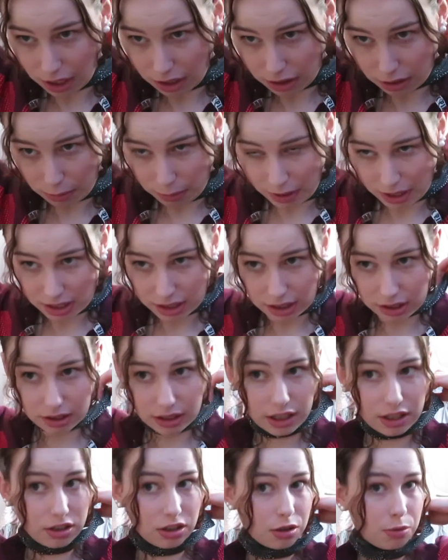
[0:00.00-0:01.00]
So
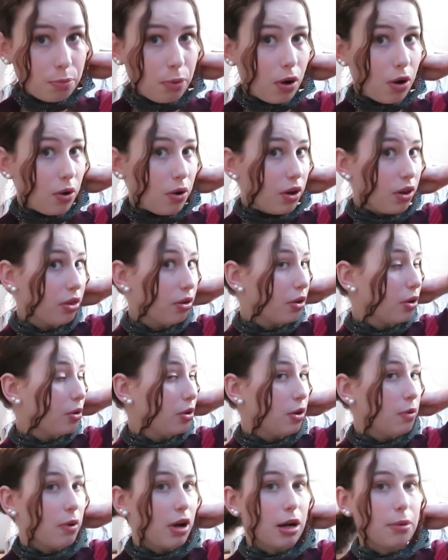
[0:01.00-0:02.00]
basically you just pull it through
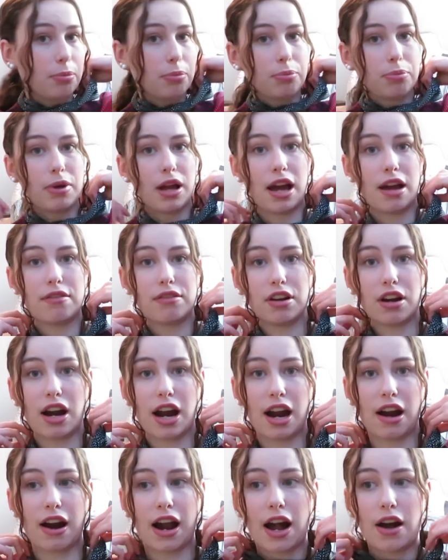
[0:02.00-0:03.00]
when you want to have your
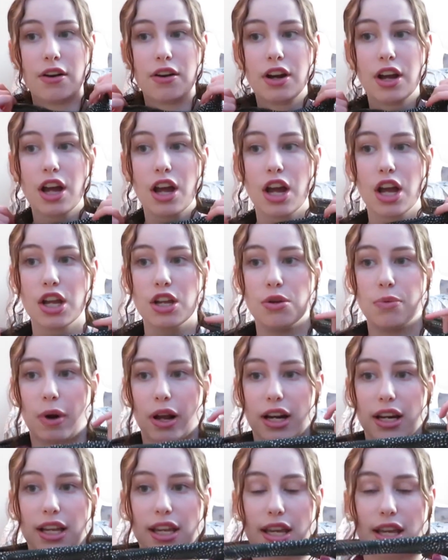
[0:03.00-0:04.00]
hair out. You
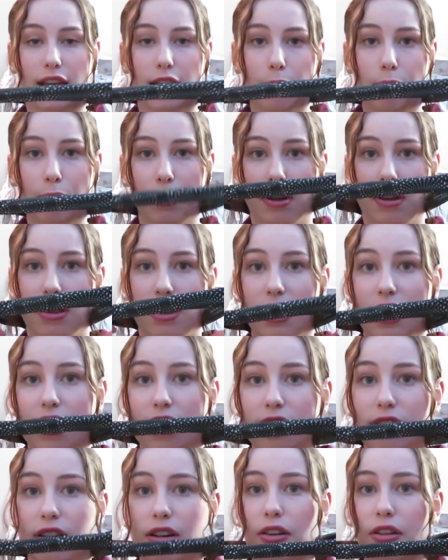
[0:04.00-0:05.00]
want to keep
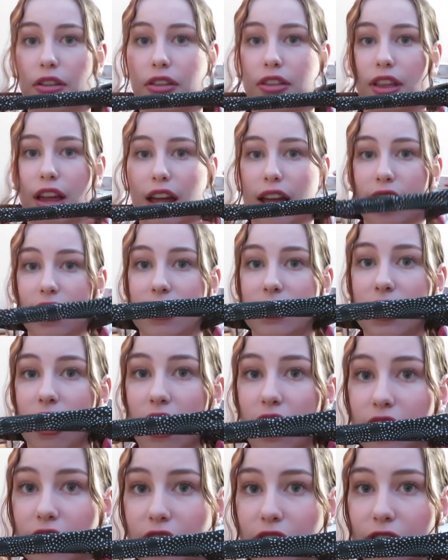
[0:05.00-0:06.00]
these little things
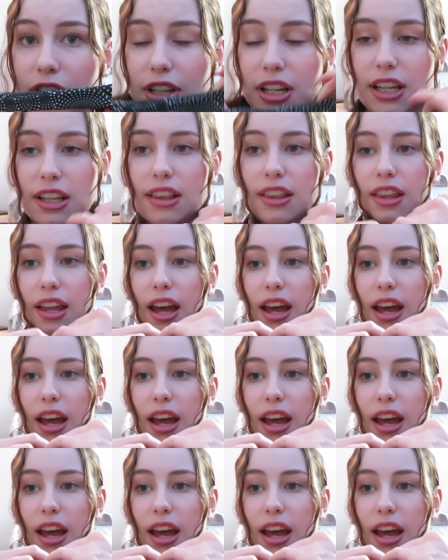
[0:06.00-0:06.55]
underneath the